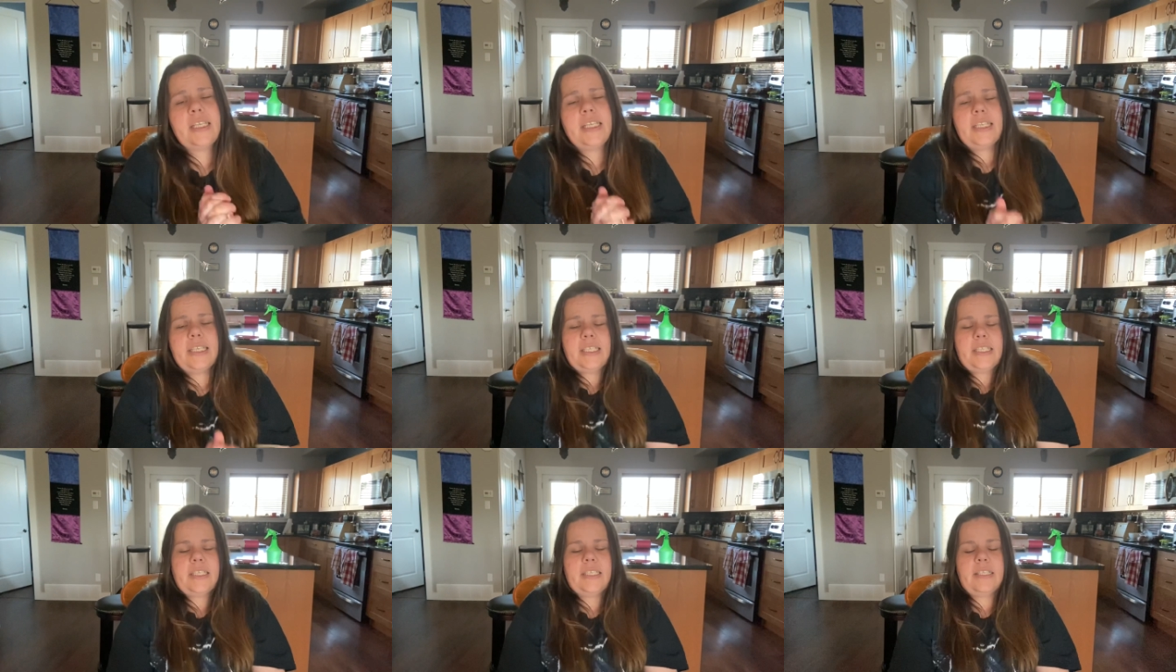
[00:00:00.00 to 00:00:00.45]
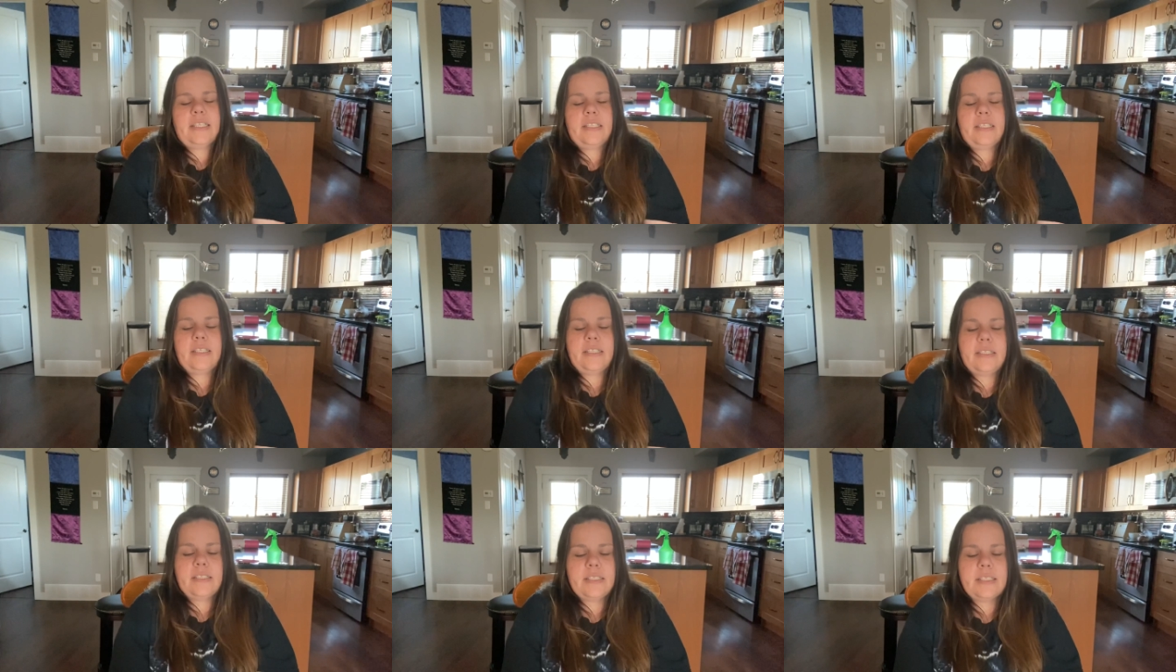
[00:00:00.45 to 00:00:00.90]

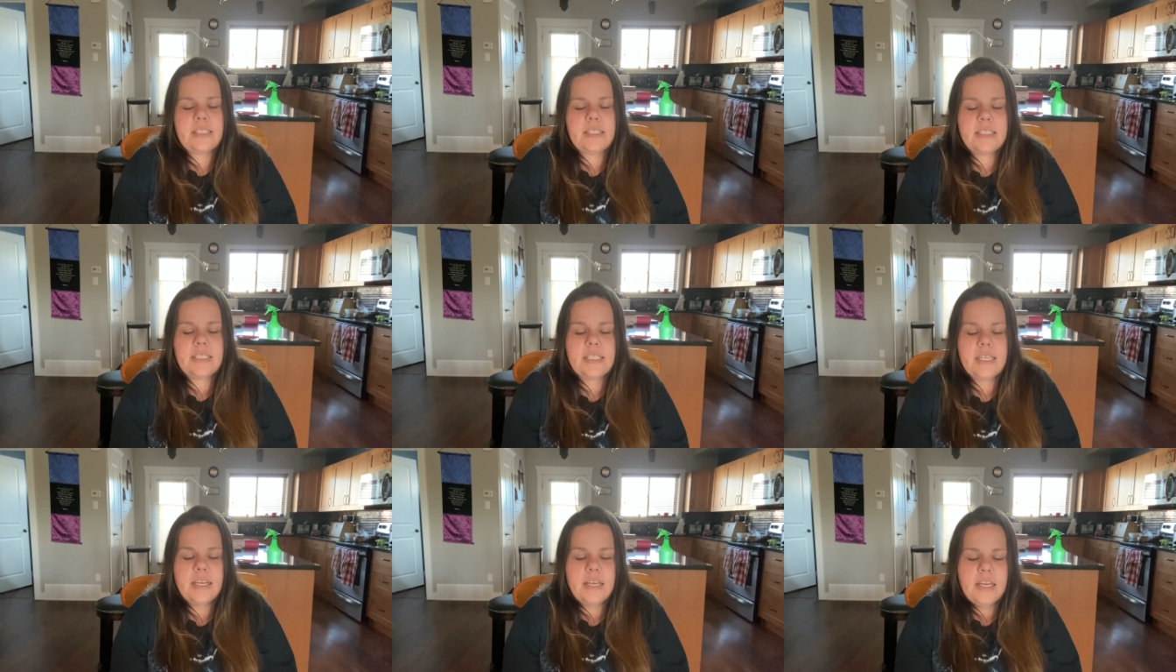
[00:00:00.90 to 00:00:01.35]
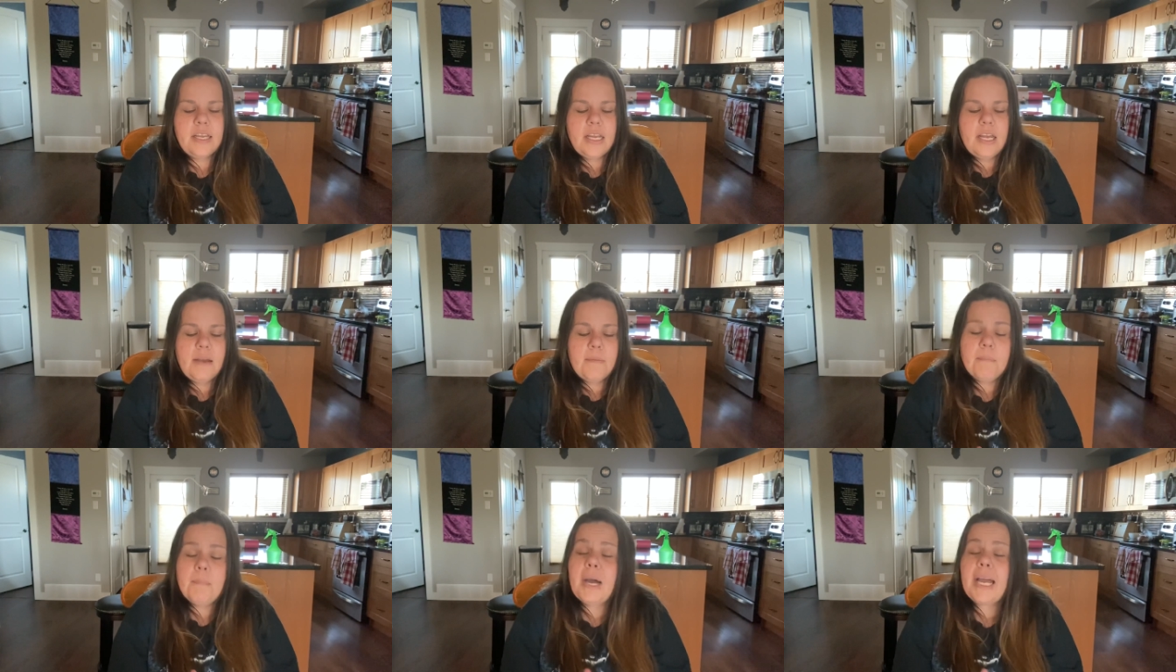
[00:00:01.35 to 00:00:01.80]
is
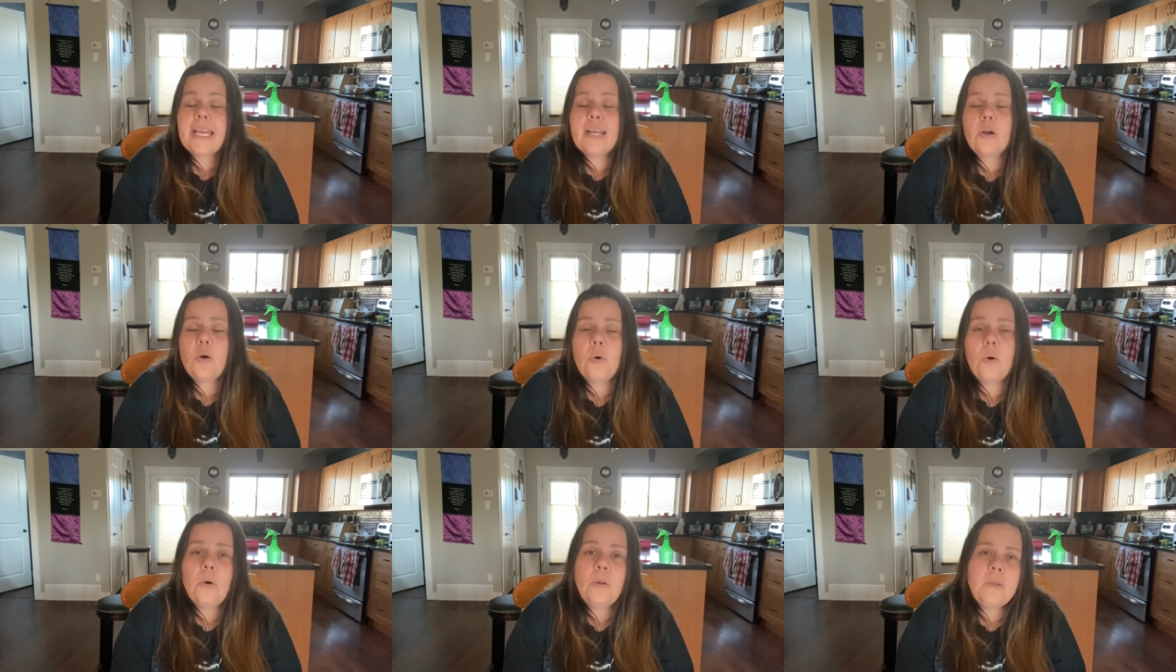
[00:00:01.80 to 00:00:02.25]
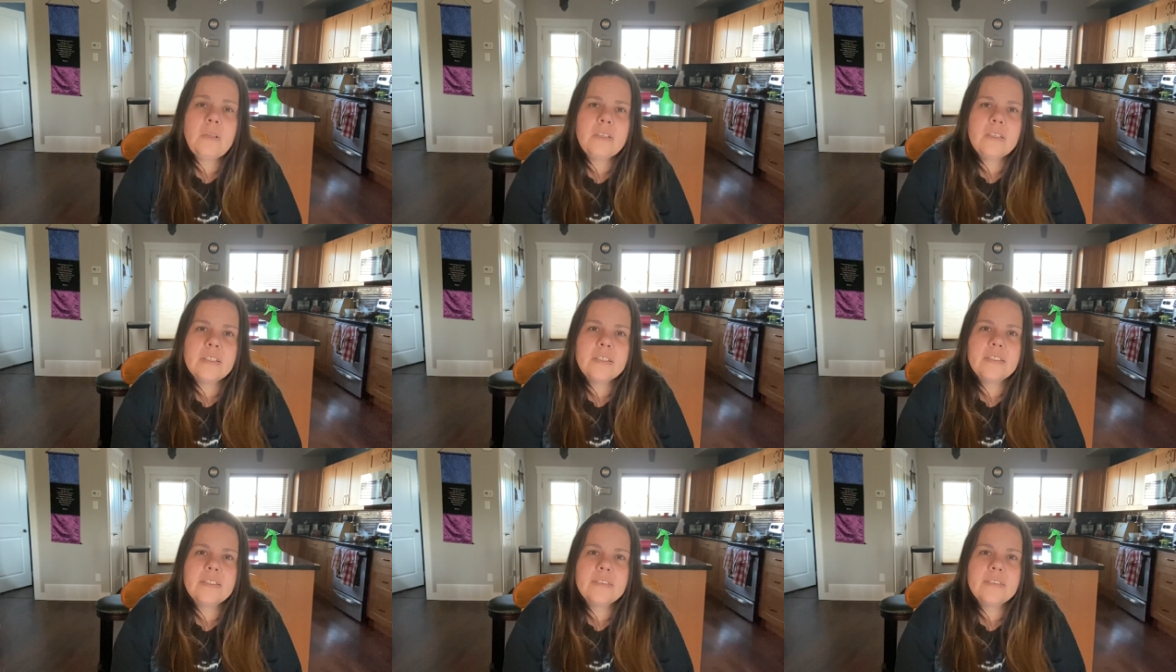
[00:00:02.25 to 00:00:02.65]
my goal,